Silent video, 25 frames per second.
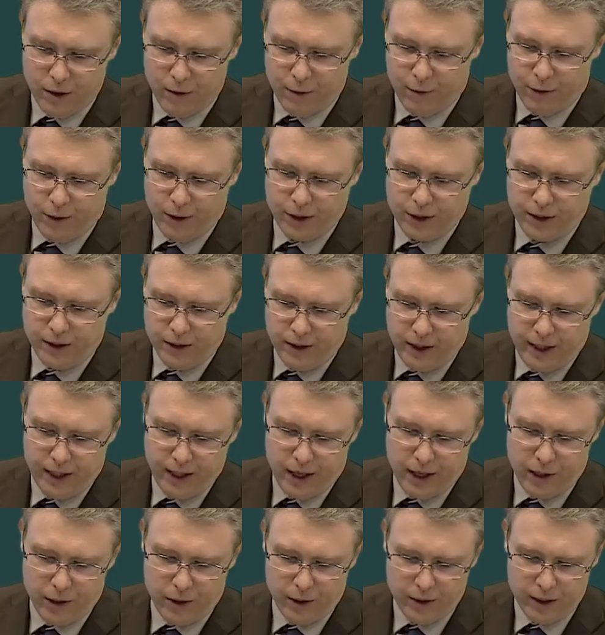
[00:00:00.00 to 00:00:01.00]
Fortunately,
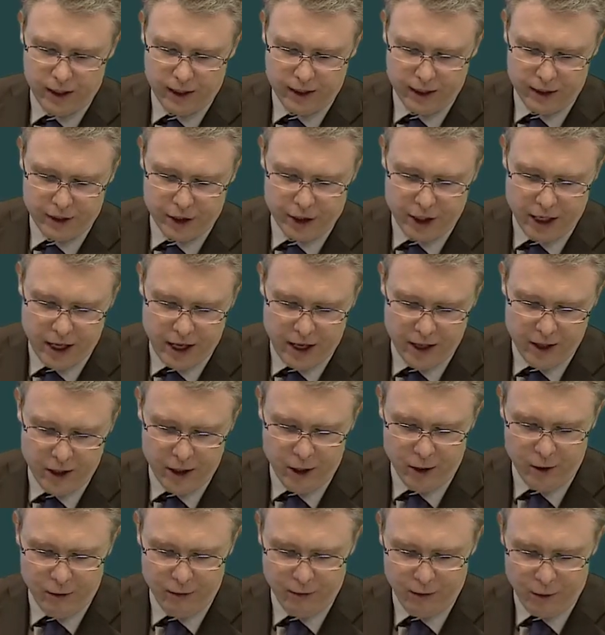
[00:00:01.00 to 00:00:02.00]
I contacted Jan,
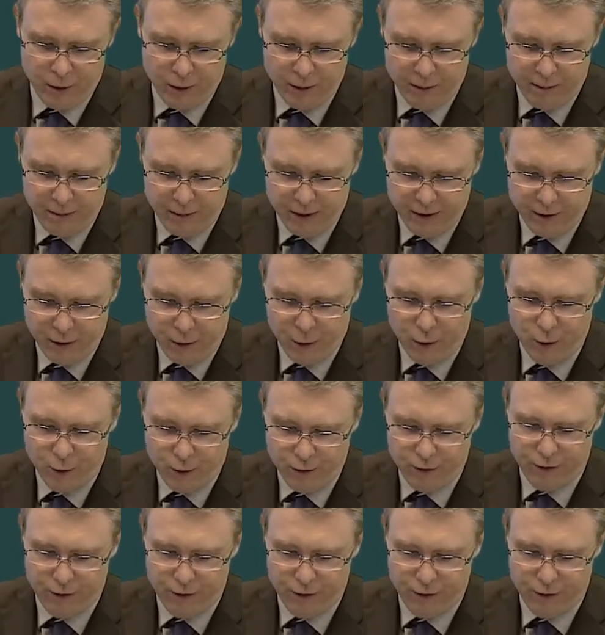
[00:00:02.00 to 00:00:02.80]
who, forward, who